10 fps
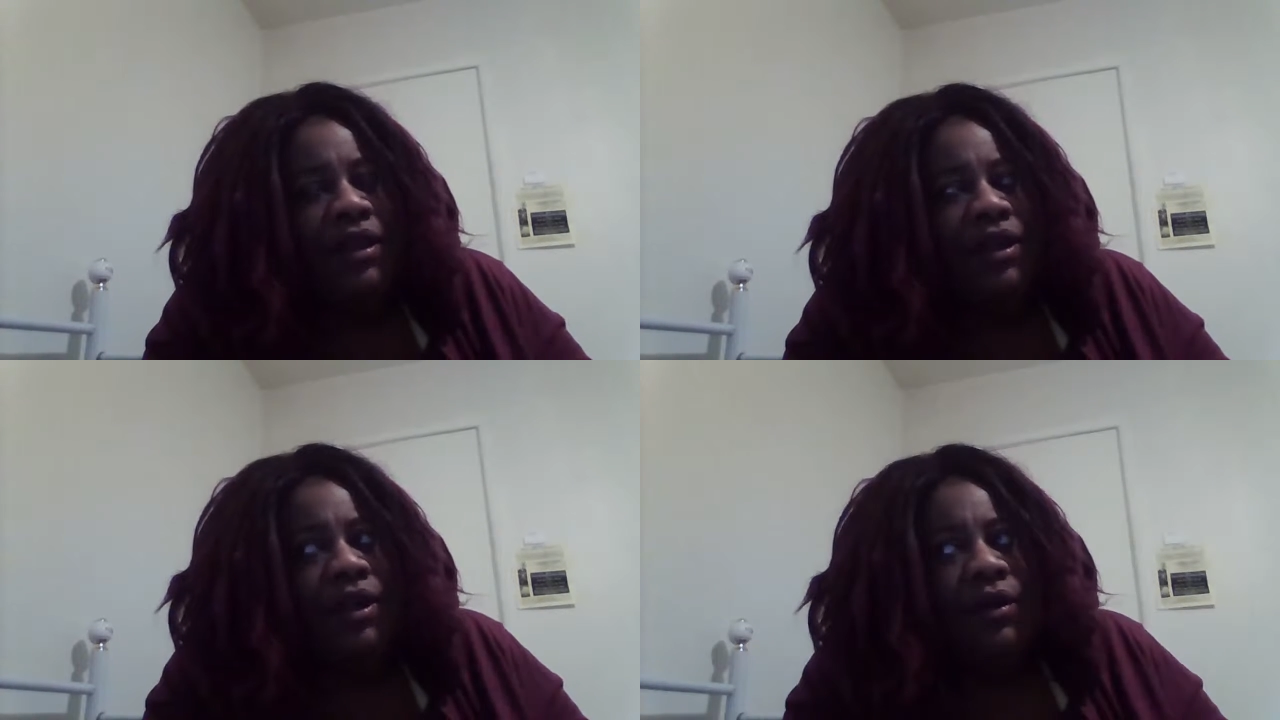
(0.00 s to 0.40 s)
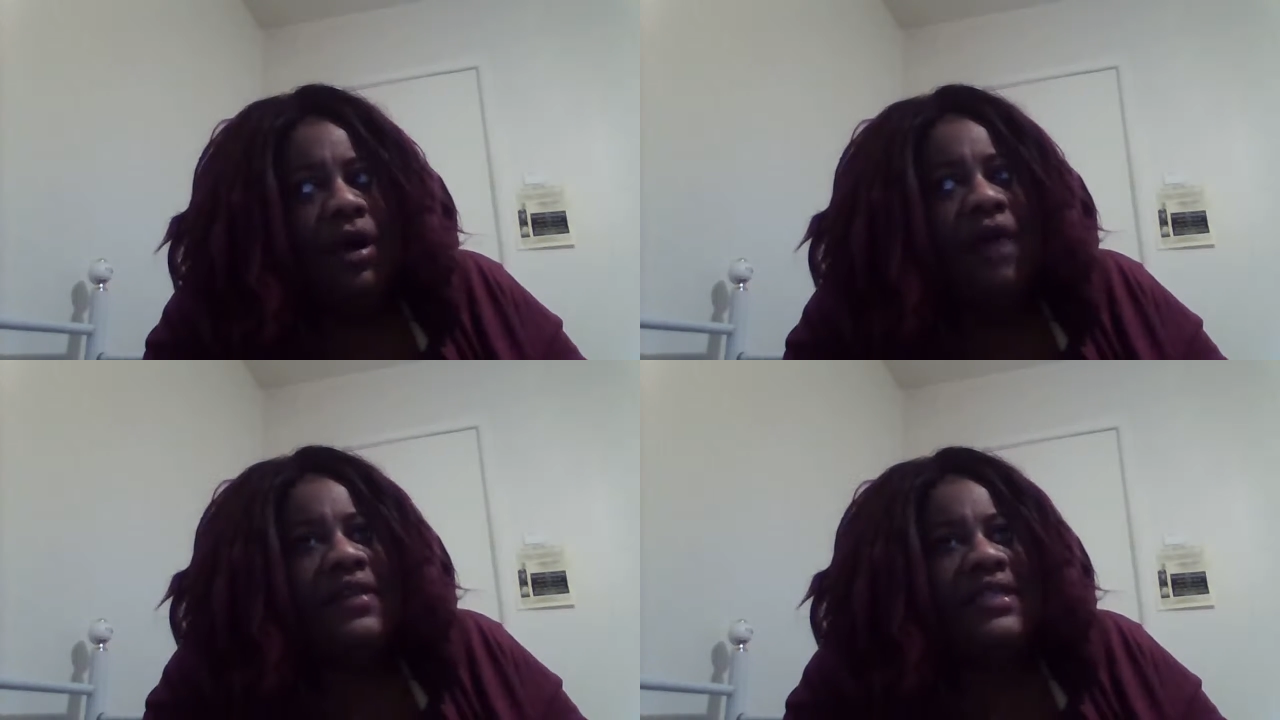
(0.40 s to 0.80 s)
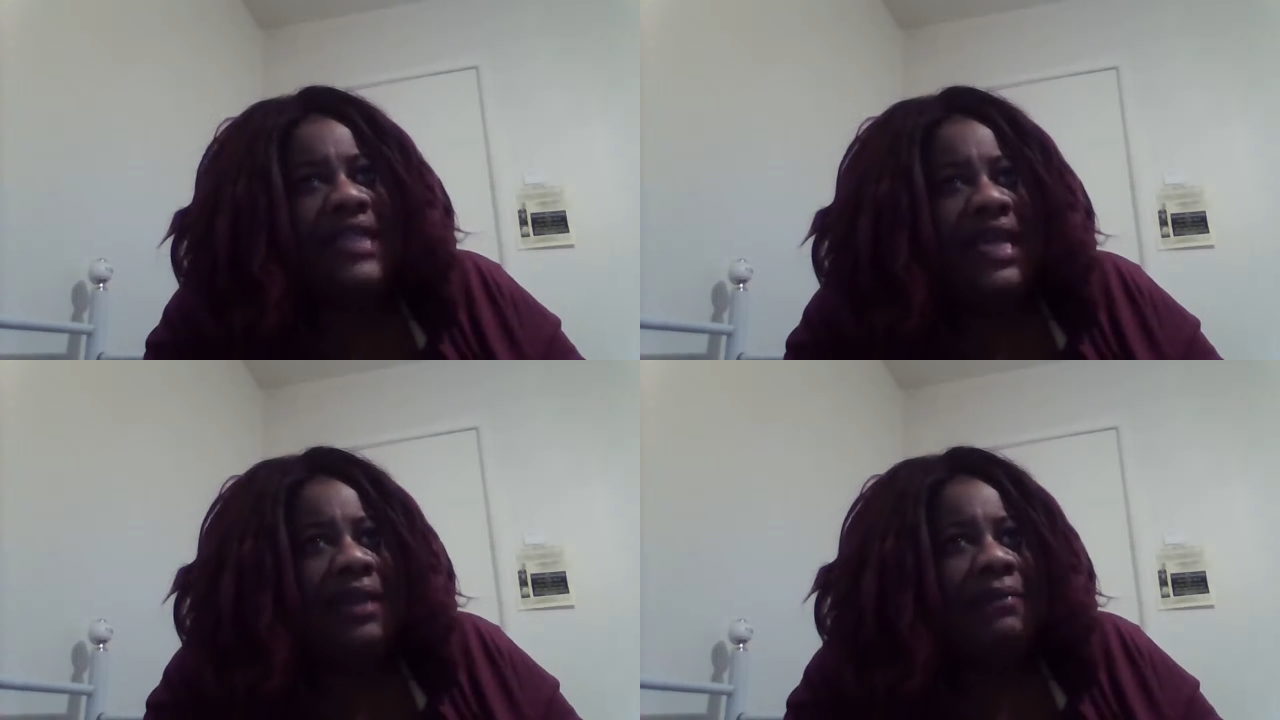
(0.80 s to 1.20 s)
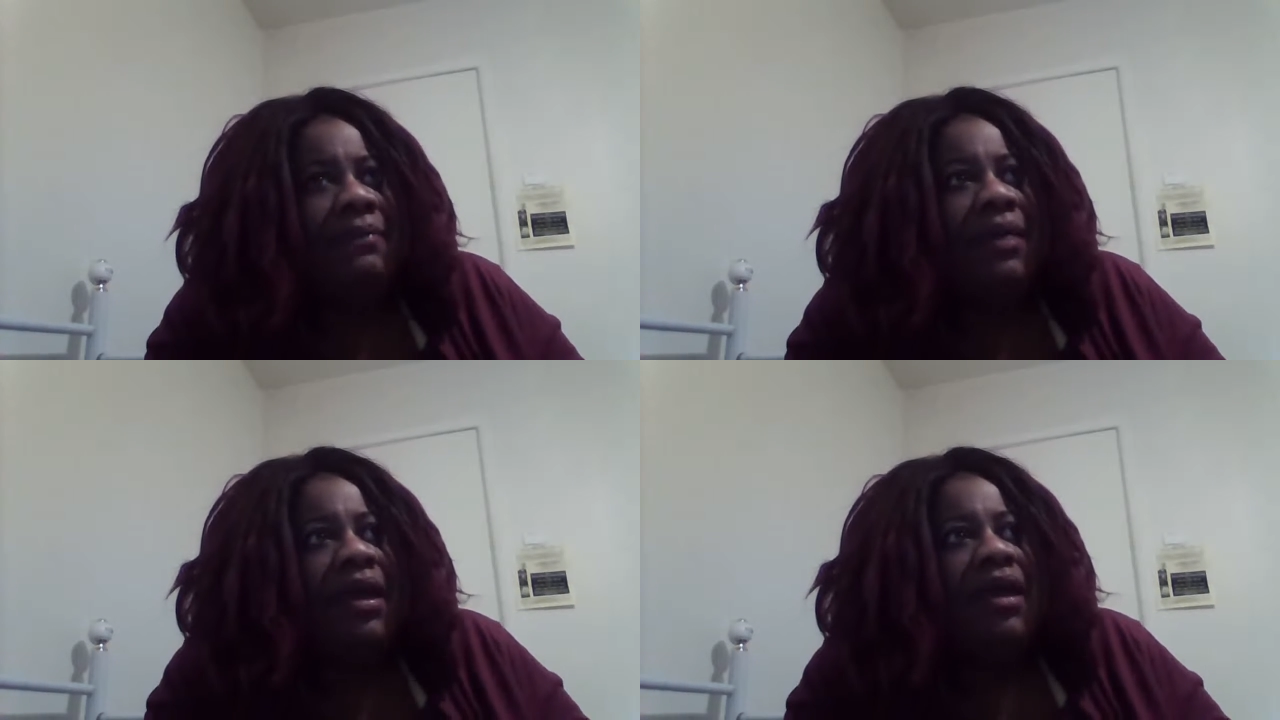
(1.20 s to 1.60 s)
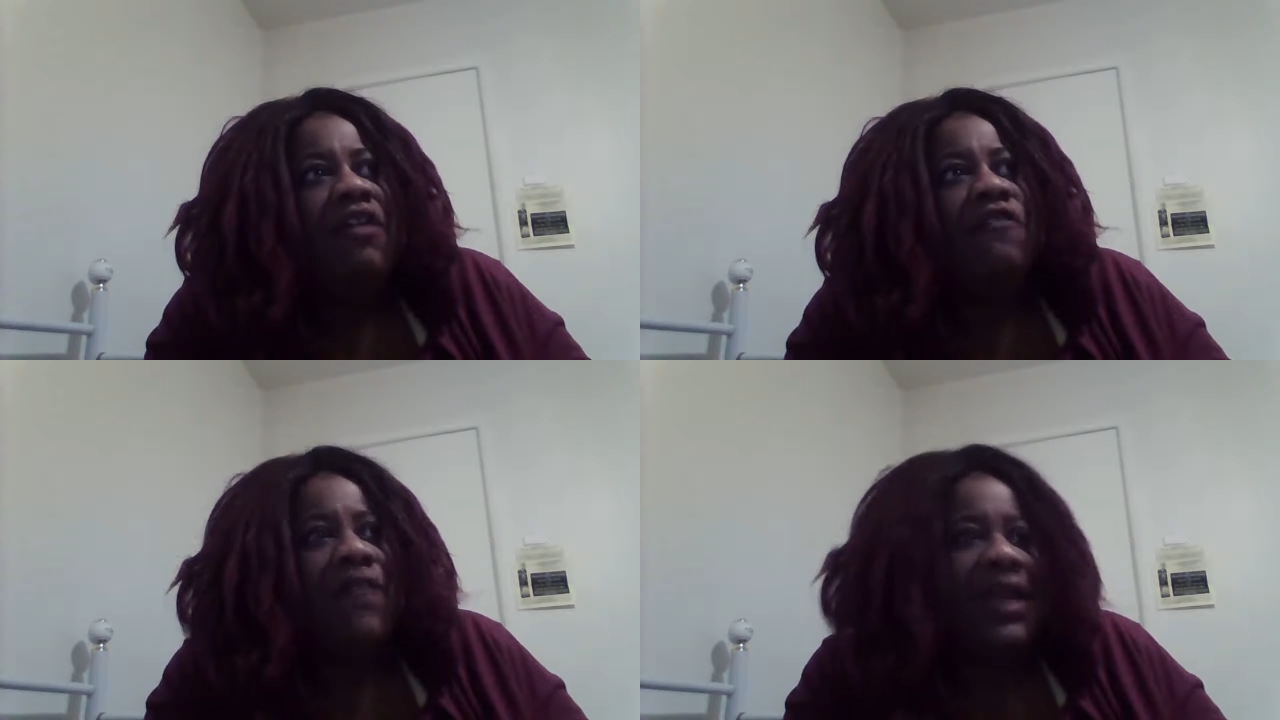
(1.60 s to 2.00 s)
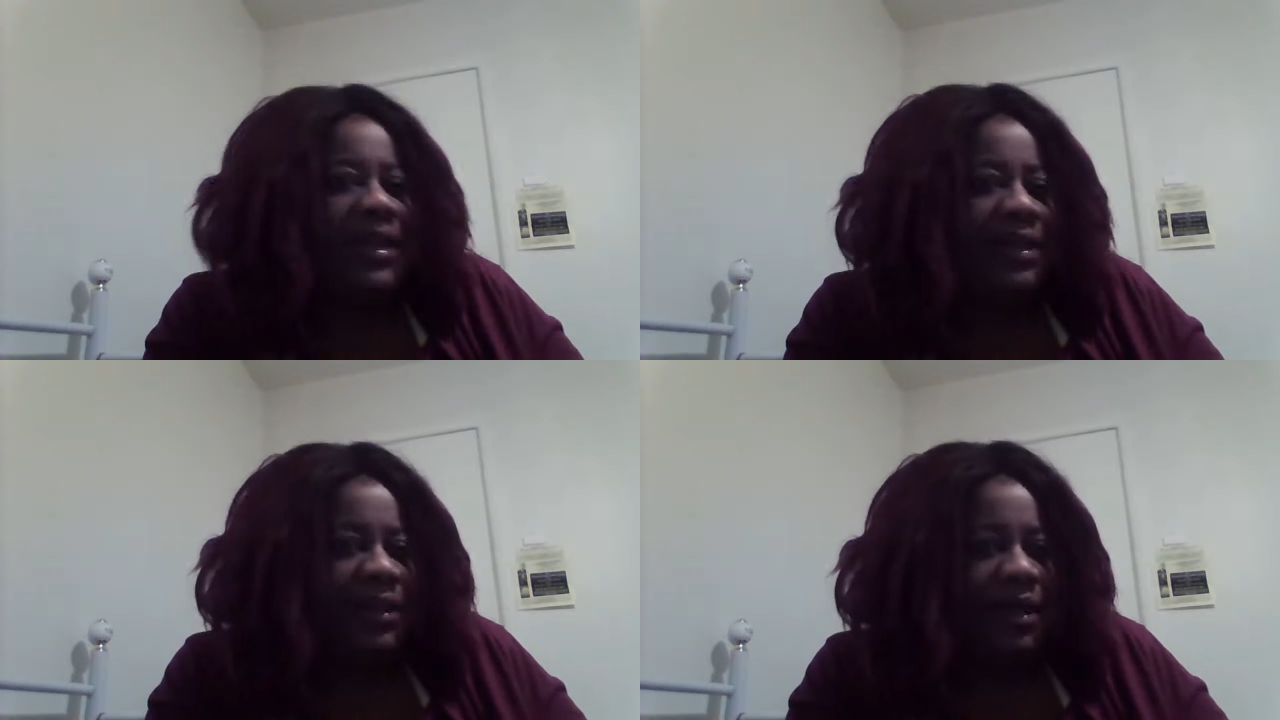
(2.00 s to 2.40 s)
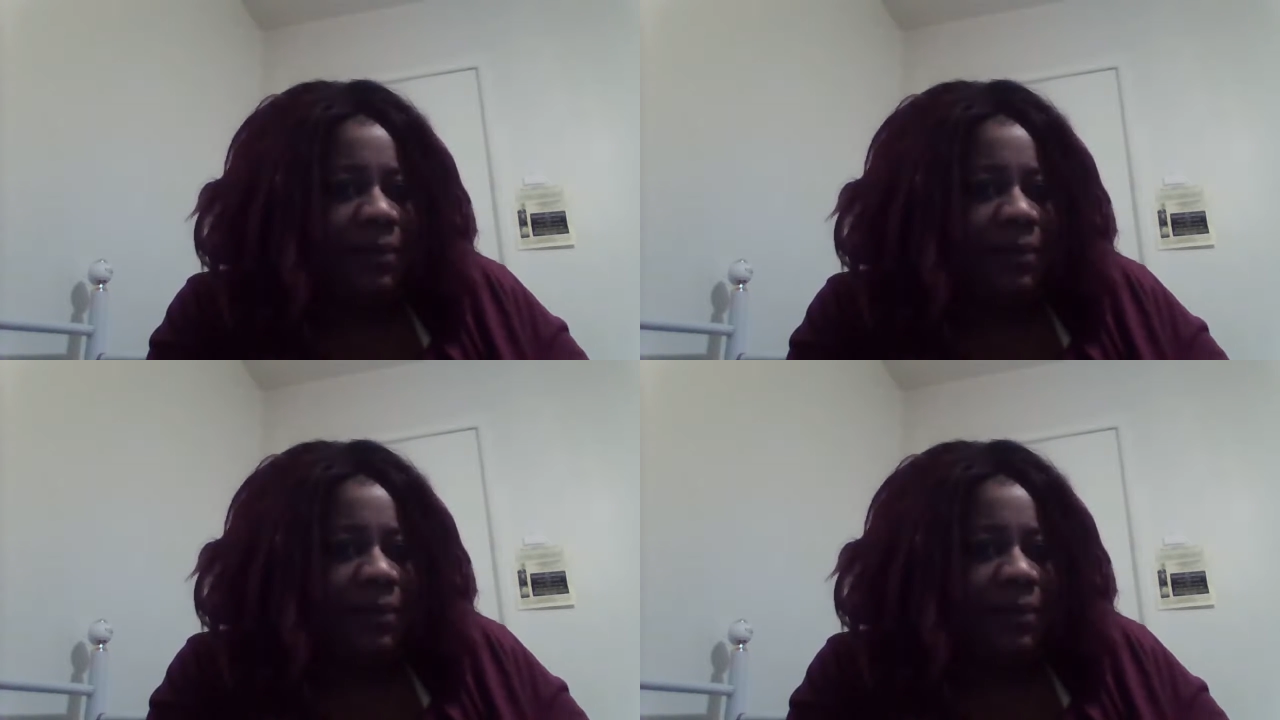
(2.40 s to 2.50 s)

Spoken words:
on the same vein